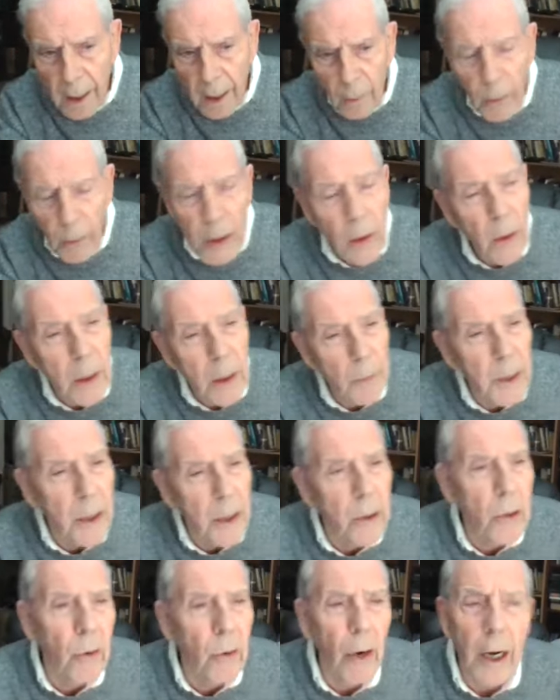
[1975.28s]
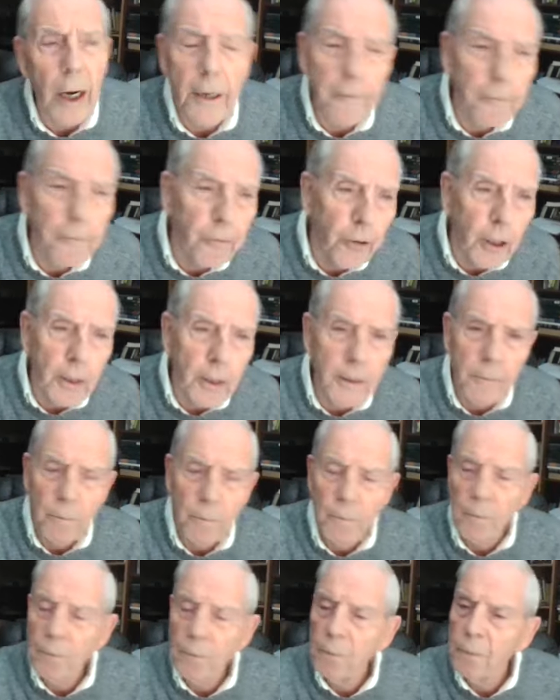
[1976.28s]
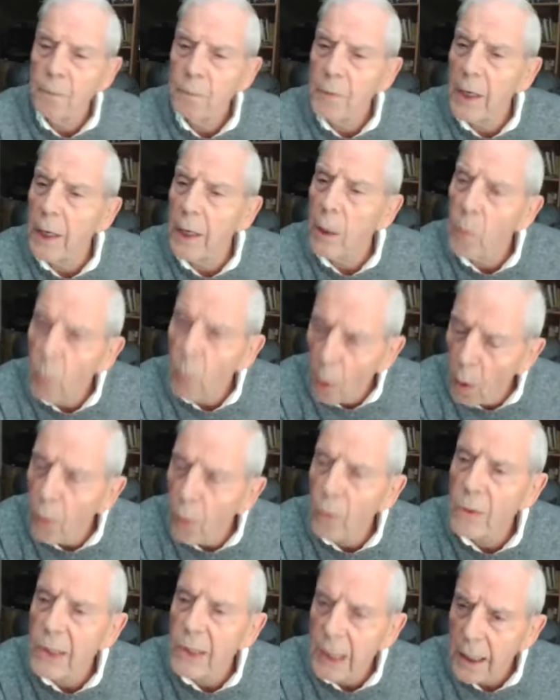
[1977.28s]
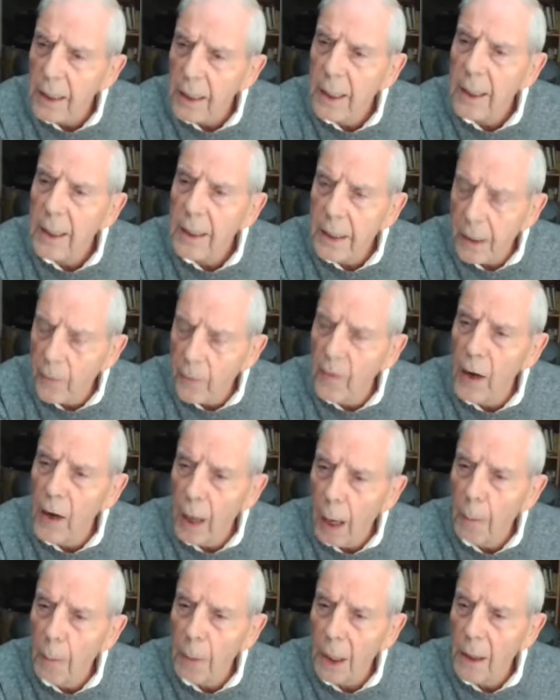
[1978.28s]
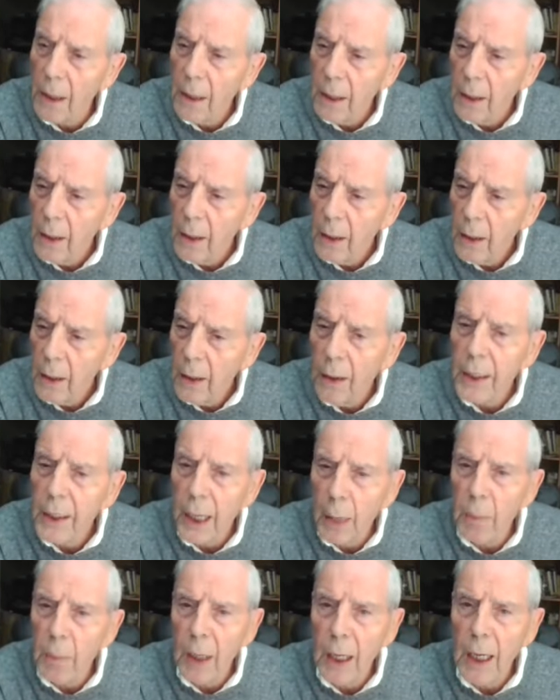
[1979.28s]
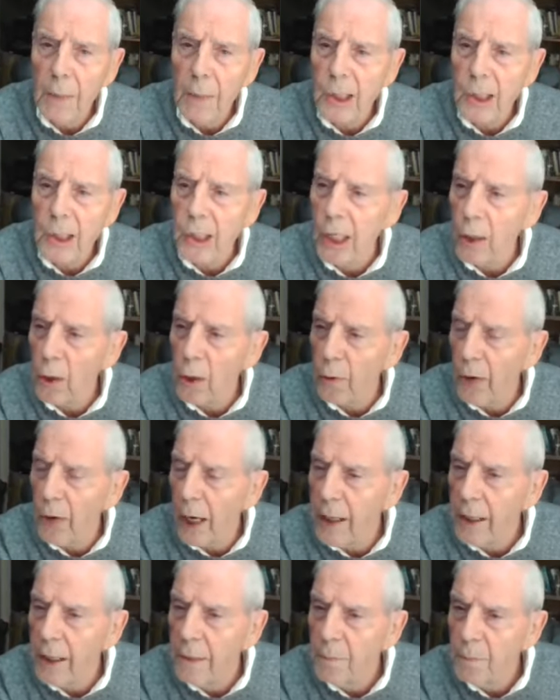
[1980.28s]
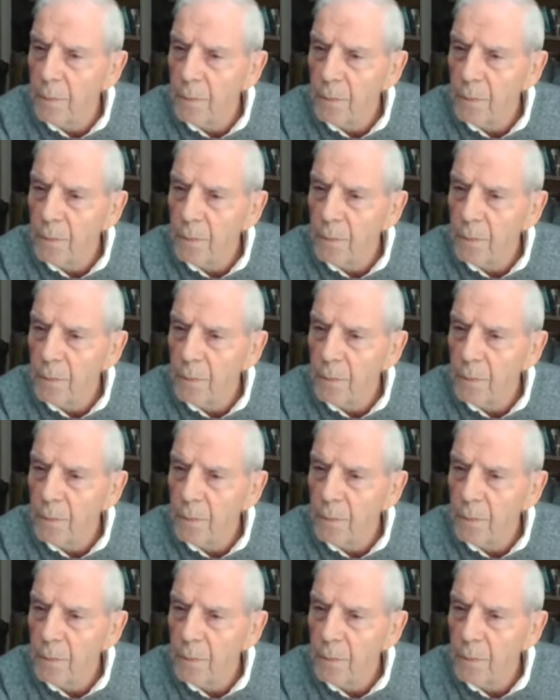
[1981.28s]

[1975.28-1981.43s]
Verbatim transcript: And we ought to be grateful that he won't give up on Abraham's children.